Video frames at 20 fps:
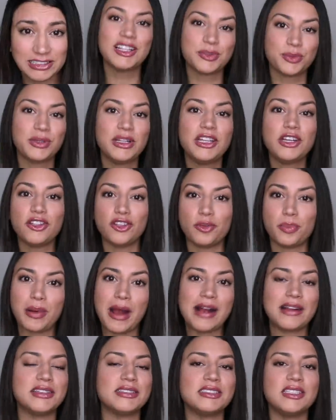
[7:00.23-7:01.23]
It's really good to
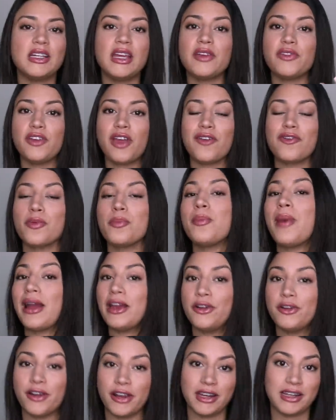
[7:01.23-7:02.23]
practice it if you have a
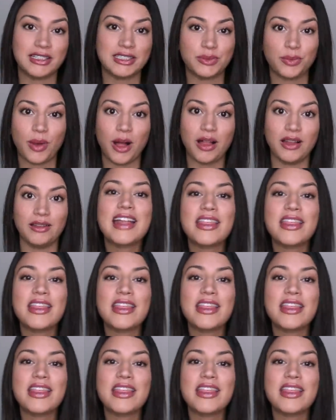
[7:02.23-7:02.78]
migraine as well.